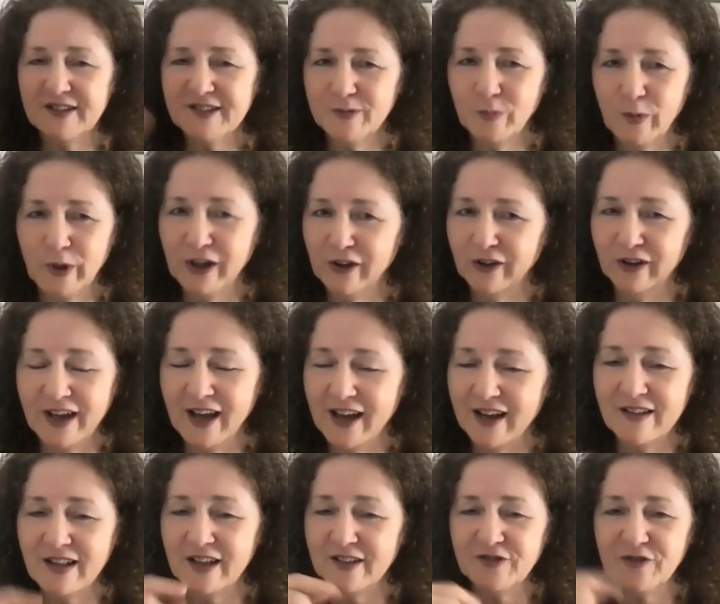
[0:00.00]
weird.
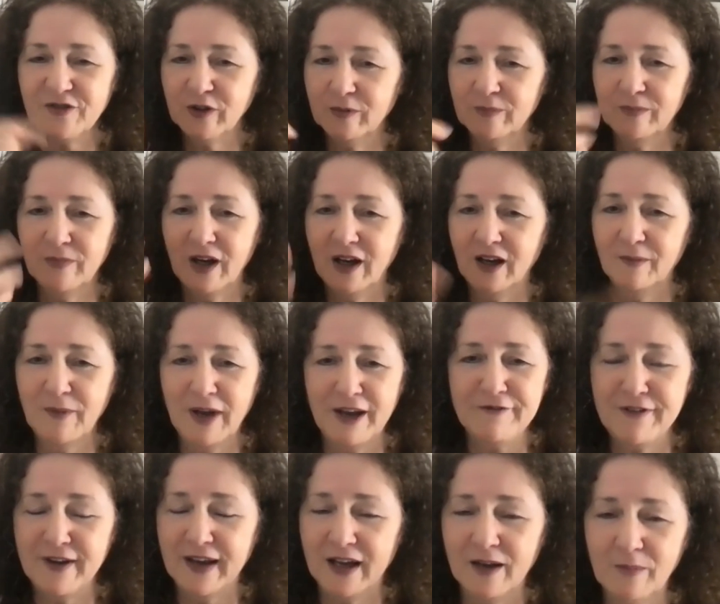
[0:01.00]
That's from my
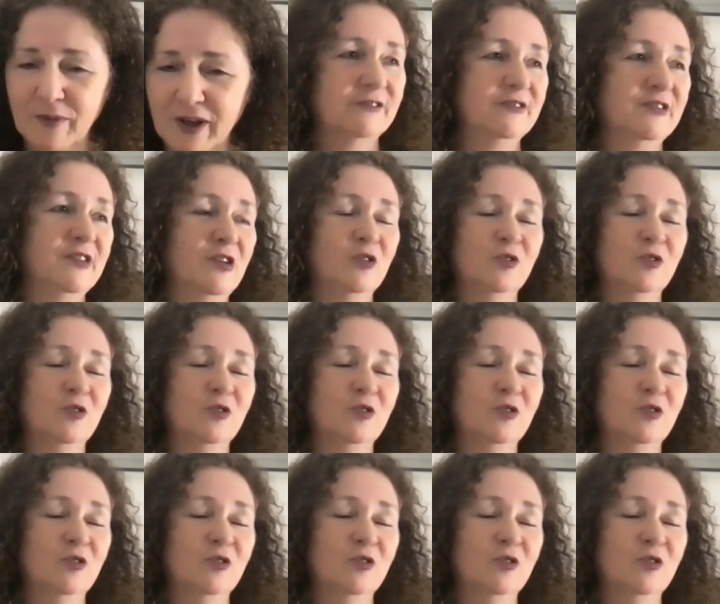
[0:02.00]
family. So,